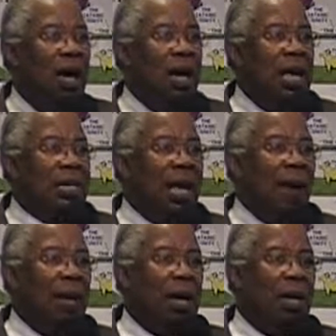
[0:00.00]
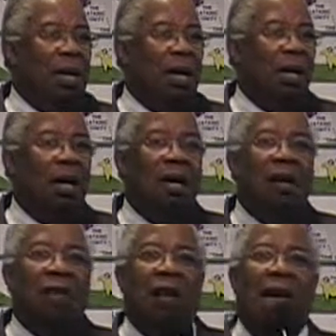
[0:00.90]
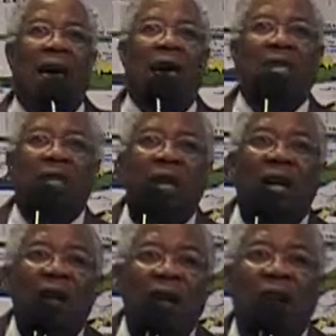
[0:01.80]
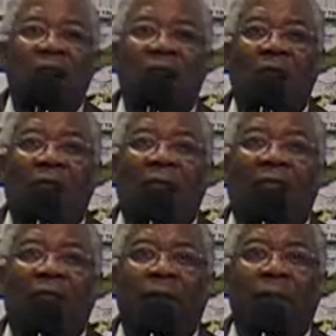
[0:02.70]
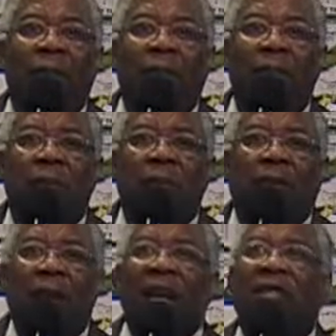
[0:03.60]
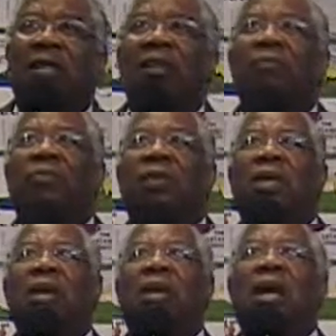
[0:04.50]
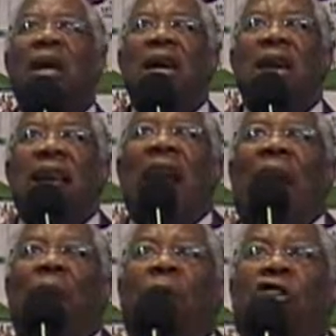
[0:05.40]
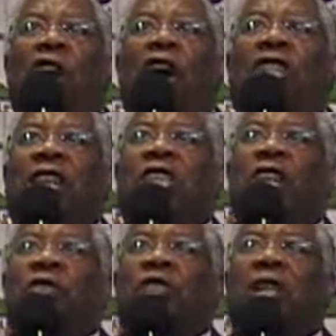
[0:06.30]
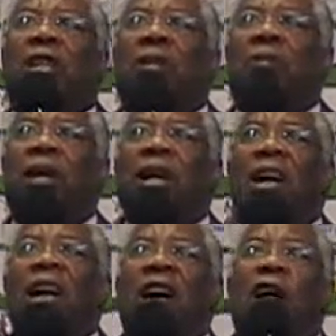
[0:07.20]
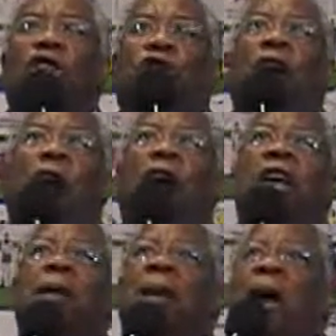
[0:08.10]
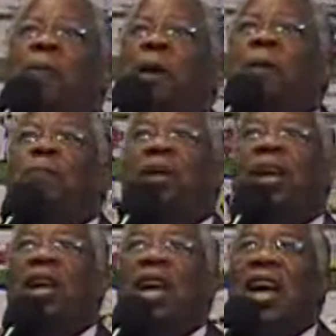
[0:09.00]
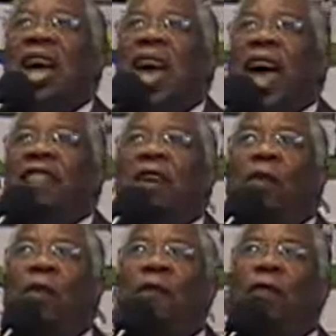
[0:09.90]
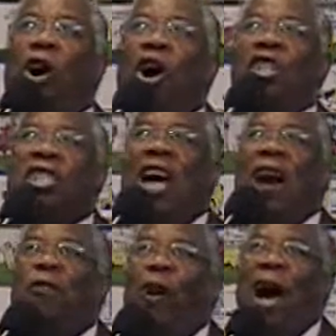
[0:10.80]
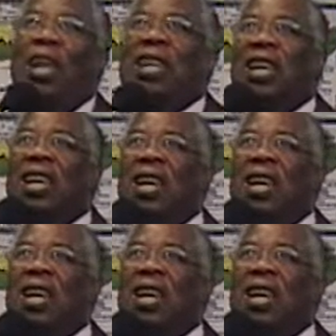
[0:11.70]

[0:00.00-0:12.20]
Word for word: and Islamic flags of a half crest. And I will rejoice in Jerusalem, and joy in my people. Yes. And the voice of what?